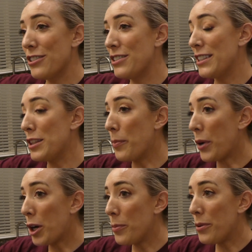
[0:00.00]
Did the
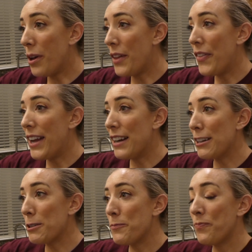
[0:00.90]
purple on
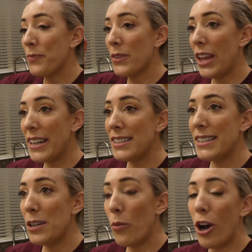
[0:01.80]
there, let it
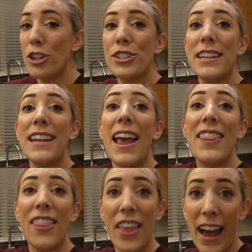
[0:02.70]
sit, washed it,
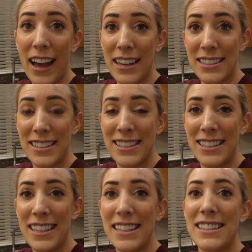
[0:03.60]
and that
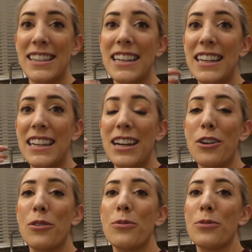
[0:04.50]
is the
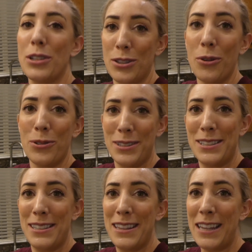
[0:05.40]

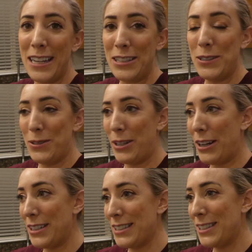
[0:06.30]
result that you
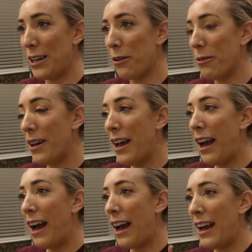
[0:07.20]
saw. So
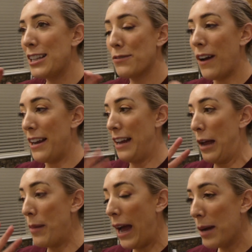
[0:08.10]
it's fine.
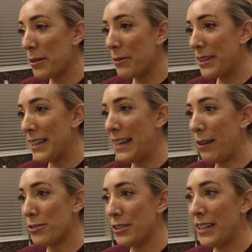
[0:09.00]
I'm happy with it,
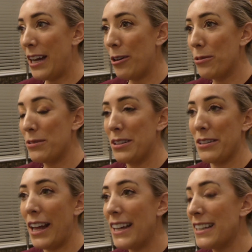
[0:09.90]
how it turned out. The
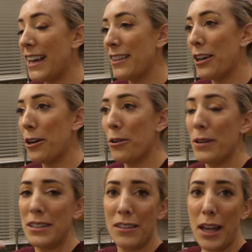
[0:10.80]
light yellow
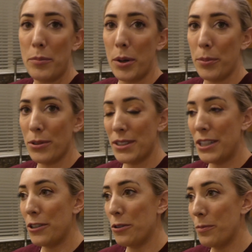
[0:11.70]
and the light purple is
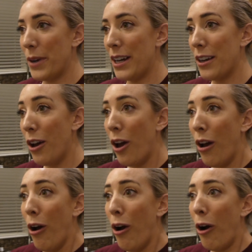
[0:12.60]
cute, but
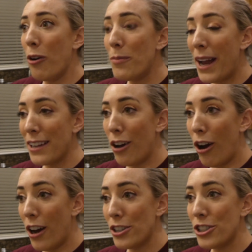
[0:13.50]
oh my
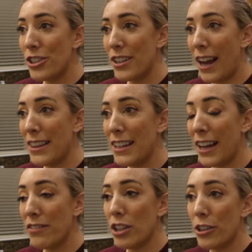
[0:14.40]
gosh, I think
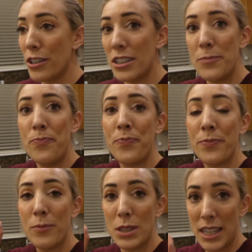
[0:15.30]
I've learned
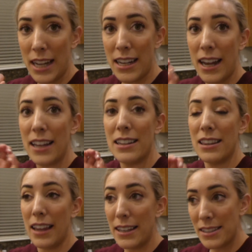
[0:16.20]
with tie-dye,
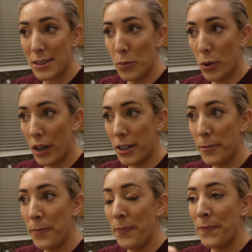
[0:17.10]
less is
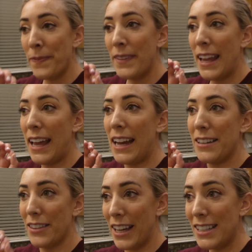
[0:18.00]
more,
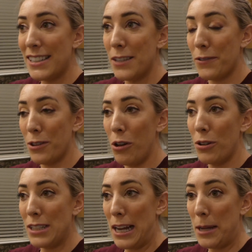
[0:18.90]
and let it sit for a
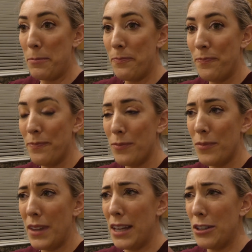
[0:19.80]
long time
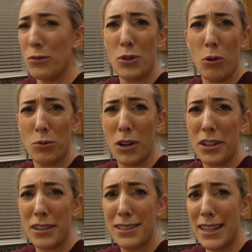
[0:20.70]
and use cold
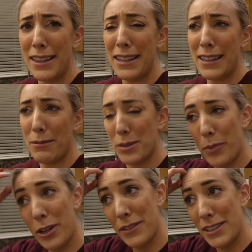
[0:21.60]
water, because I think that was
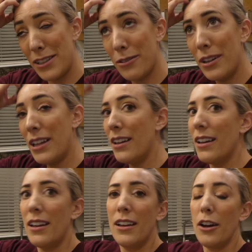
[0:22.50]
part of it too.
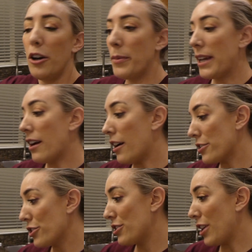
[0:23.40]
Oh my
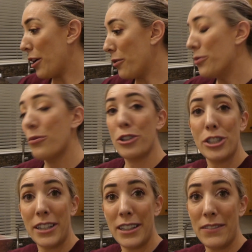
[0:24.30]
gosh, so we're
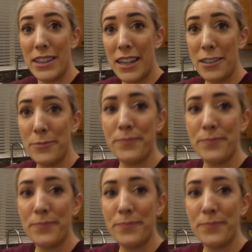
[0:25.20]
just gonna leave it there.